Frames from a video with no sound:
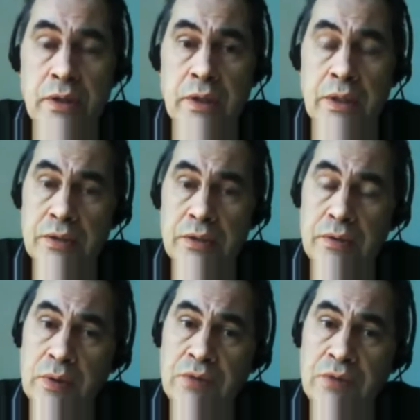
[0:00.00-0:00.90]
So the
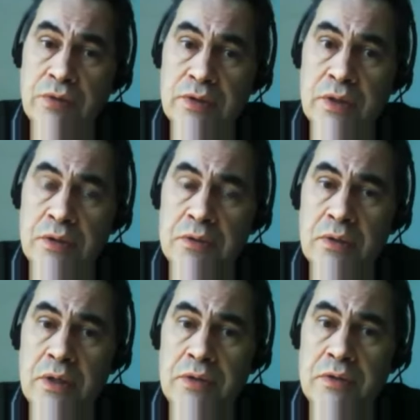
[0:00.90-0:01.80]
twenty-first century
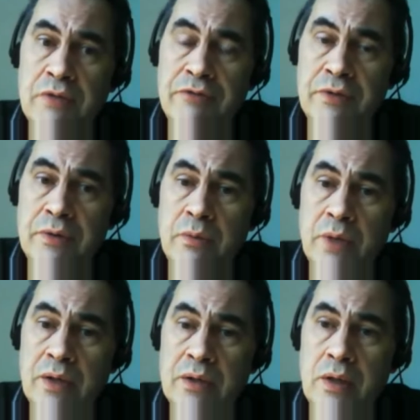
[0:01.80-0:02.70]
is different in one
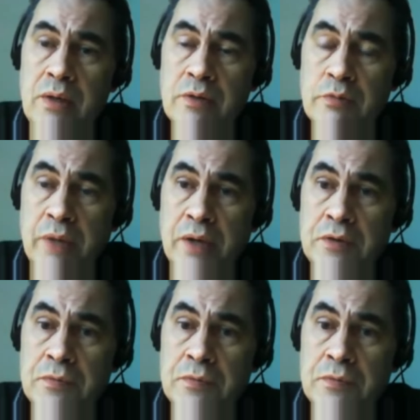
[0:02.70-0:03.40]
key respect.